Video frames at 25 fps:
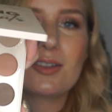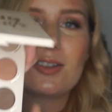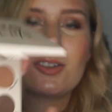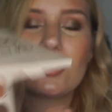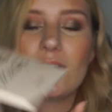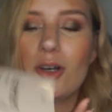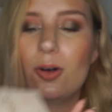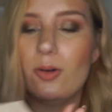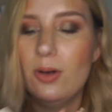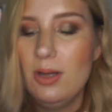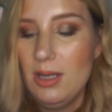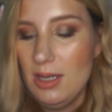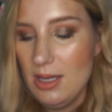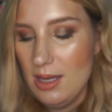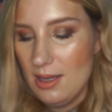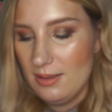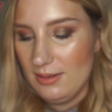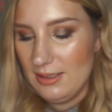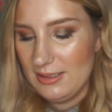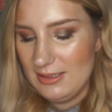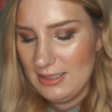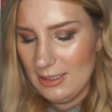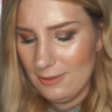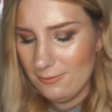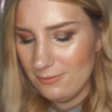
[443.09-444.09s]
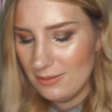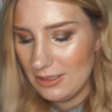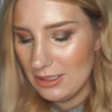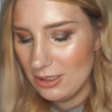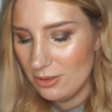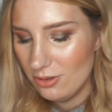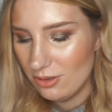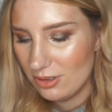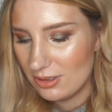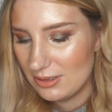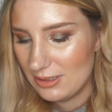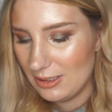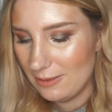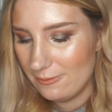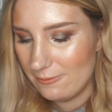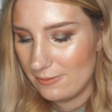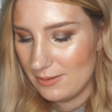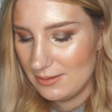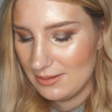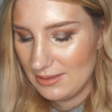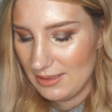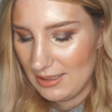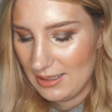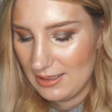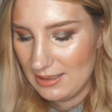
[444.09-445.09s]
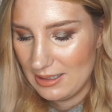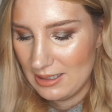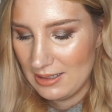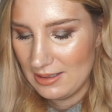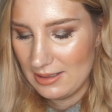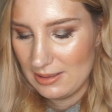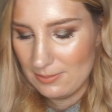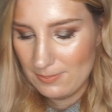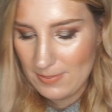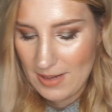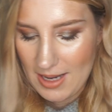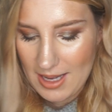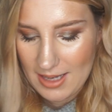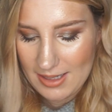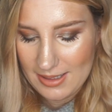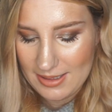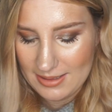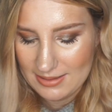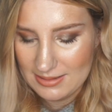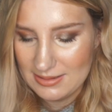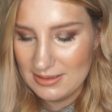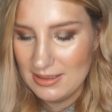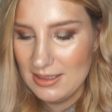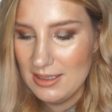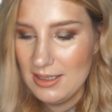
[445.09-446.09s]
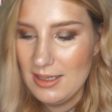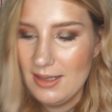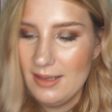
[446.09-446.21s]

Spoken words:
So they definitely look different in the palette.